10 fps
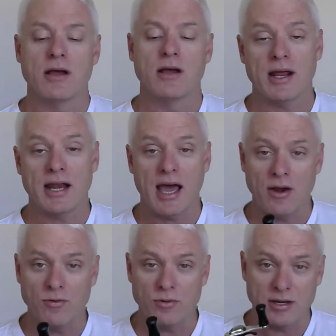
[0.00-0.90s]

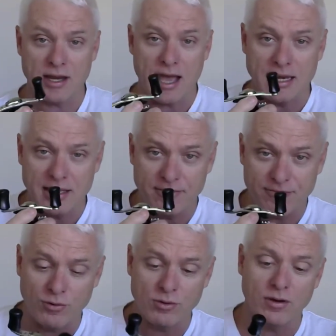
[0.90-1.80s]
180
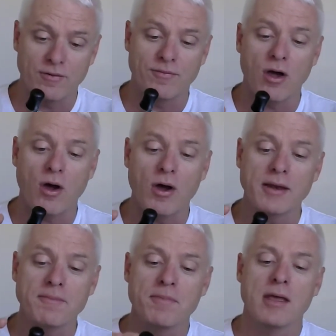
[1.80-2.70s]
foot of line.